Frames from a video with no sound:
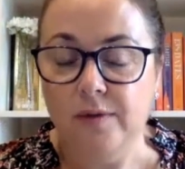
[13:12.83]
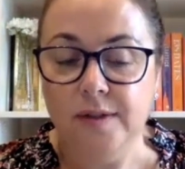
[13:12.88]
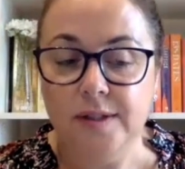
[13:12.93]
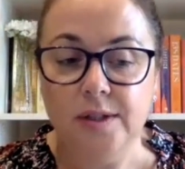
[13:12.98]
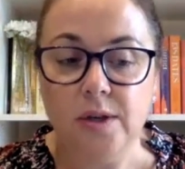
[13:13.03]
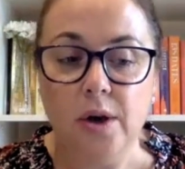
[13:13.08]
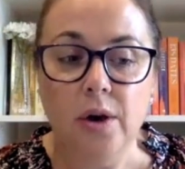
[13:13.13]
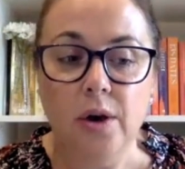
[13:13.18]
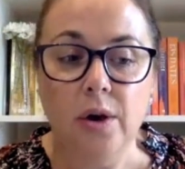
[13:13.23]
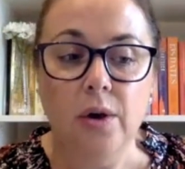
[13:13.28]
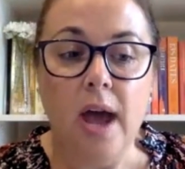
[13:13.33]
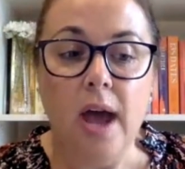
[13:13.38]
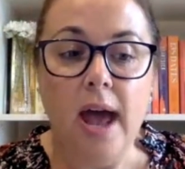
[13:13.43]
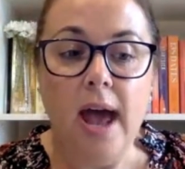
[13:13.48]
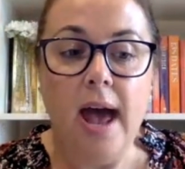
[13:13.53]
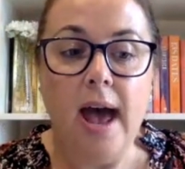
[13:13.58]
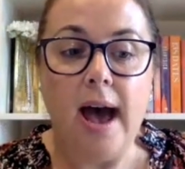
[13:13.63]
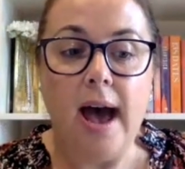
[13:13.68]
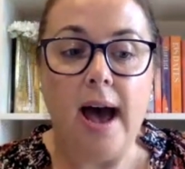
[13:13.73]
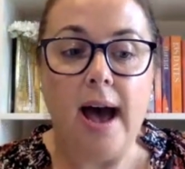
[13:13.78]
So
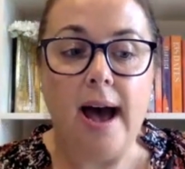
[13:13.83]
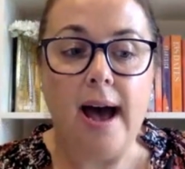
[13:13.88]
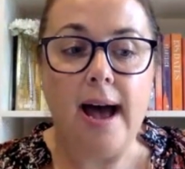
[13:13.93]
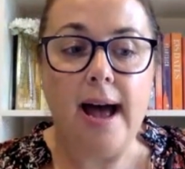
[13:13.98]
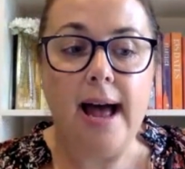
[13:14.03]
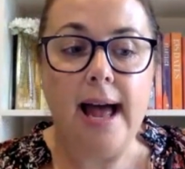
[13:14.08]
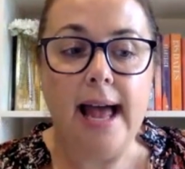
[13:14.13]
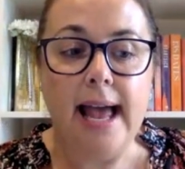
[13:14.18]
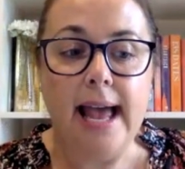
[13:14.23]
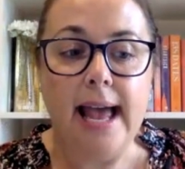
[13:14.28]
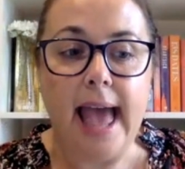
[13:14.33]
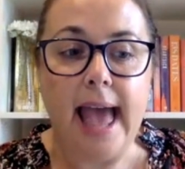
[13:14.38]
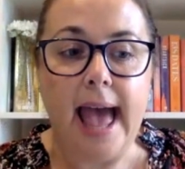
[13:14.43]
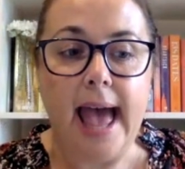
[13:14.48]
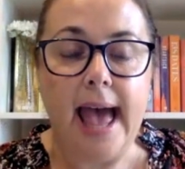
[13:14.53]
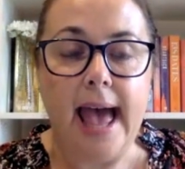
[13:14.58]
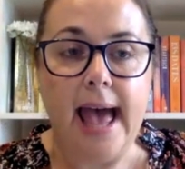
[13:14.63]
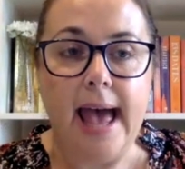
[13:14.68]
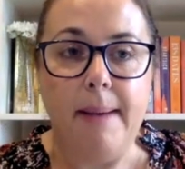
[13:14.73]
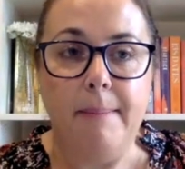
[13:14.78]
I
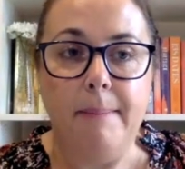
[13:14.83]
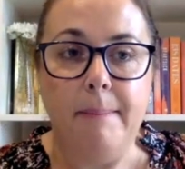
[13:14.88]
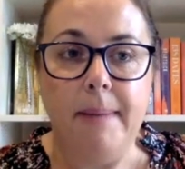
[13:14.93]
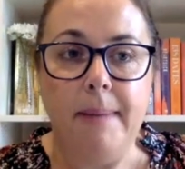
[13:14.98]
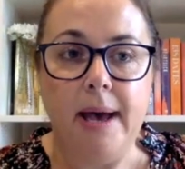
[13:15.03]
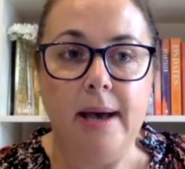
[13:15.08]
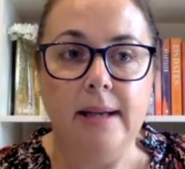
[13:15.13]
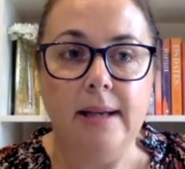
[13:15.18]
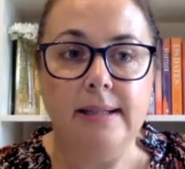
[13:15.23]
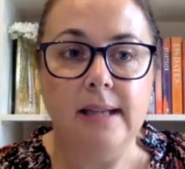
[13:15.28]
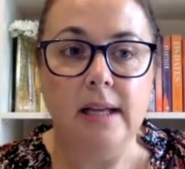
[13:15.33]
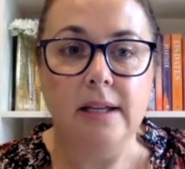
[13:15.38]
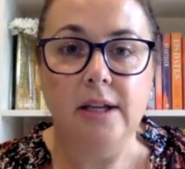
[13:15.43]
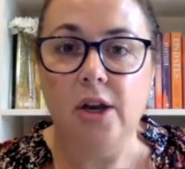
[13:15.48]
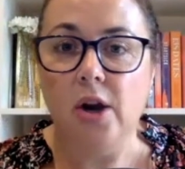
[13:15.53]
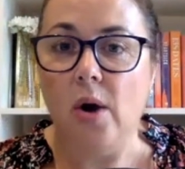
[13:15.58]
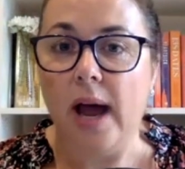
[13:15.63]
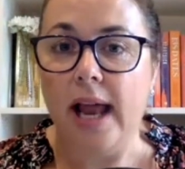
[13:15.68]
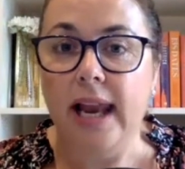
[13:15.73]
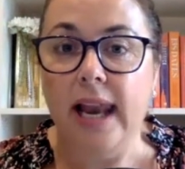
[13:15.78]
am, you
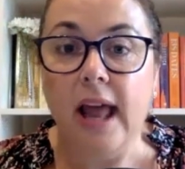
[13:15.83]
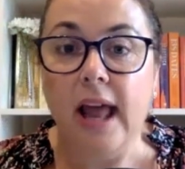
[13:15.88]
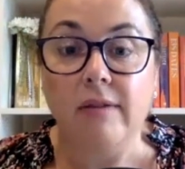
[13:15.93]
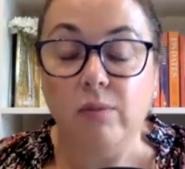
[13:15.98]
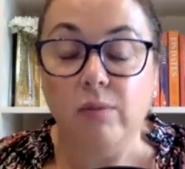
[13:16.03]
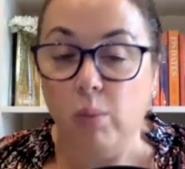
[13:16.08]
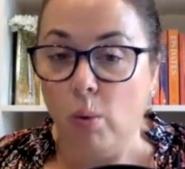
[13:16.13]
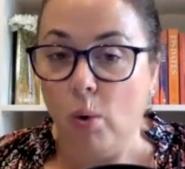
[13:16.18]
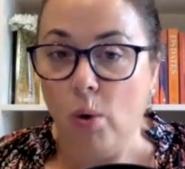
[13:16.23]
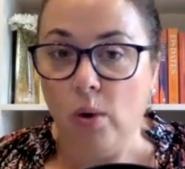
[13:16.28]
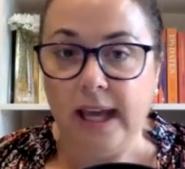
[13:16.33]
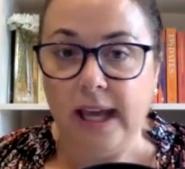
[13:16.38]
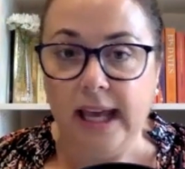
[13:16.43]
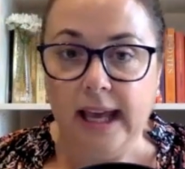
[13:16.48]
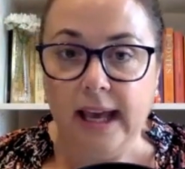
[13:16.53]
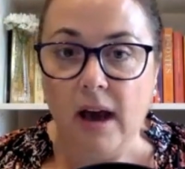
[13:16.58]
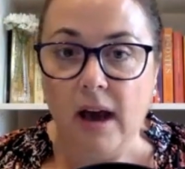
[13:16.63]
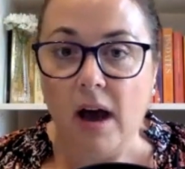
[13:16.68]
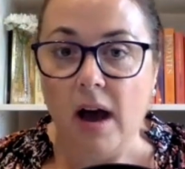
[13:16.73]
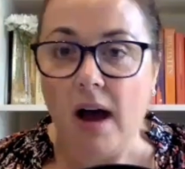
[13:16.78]
know, I love
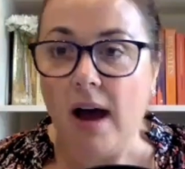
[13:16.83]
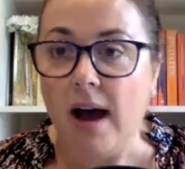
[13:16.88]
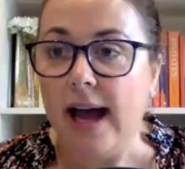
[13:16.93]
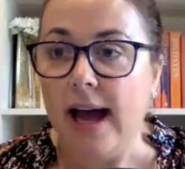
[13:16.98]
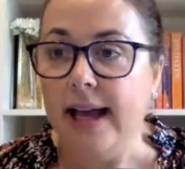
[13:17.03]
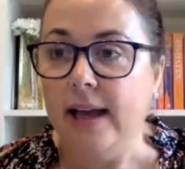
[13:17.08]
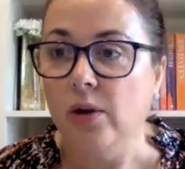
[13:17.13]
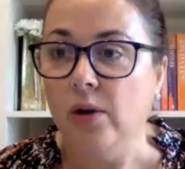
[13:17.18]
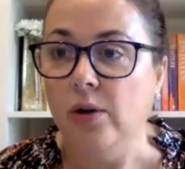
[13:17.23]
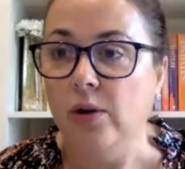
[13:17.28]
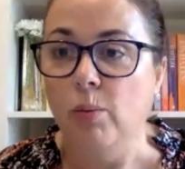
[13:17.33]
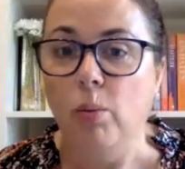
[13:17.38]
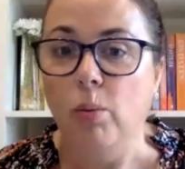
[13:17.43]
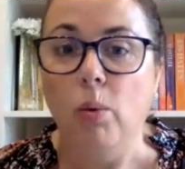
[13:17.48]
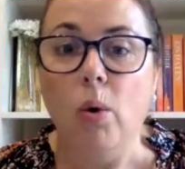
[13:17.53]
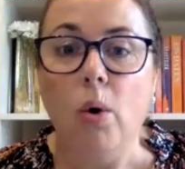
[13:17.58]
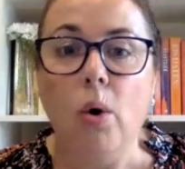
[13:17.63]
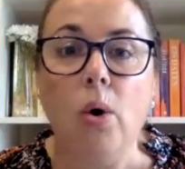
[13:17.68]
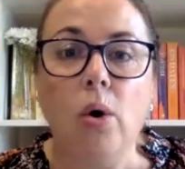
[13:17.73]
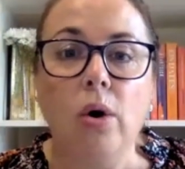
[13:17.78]
walking. I can
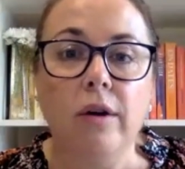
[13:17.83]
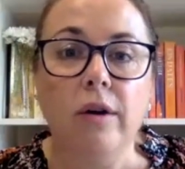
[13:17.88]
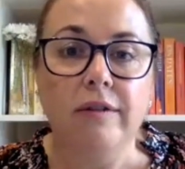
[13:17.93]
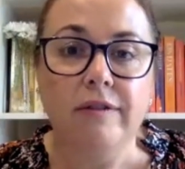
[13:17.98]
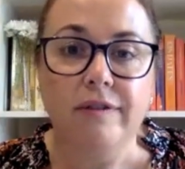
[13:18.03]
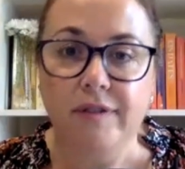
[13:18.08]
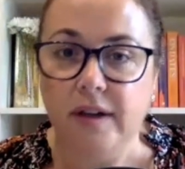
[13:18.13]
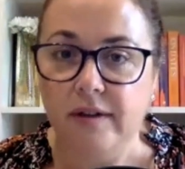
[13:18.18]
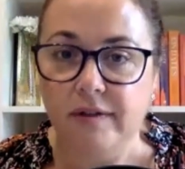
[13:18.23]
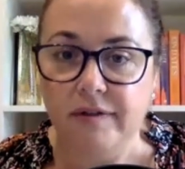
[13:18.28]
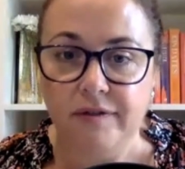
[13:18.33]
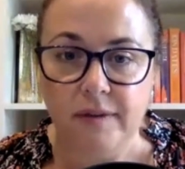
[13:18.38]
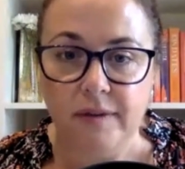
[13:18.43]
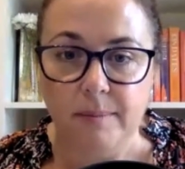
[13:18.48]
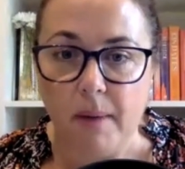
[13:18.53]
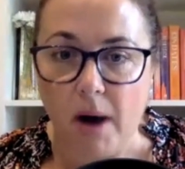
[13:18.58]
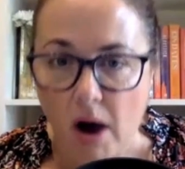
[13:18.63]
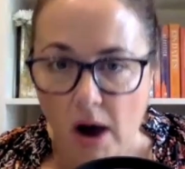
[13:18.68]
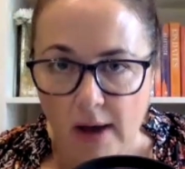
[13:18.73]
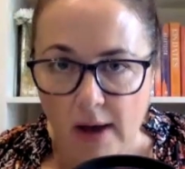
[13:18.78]
walk for
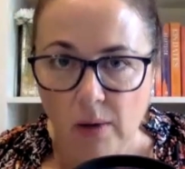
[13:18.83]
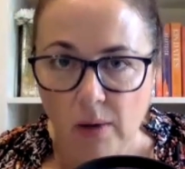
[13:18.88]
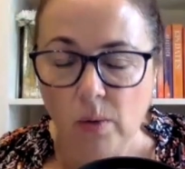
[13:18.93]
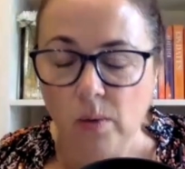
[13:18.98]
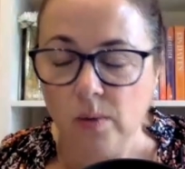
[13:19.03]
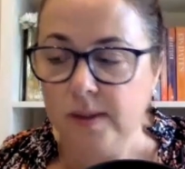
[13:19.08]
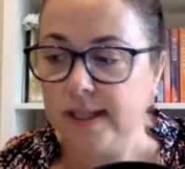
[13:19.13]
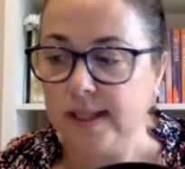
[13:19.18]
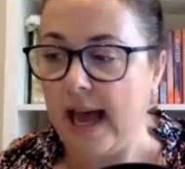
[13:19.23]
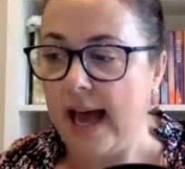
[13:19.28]
miles.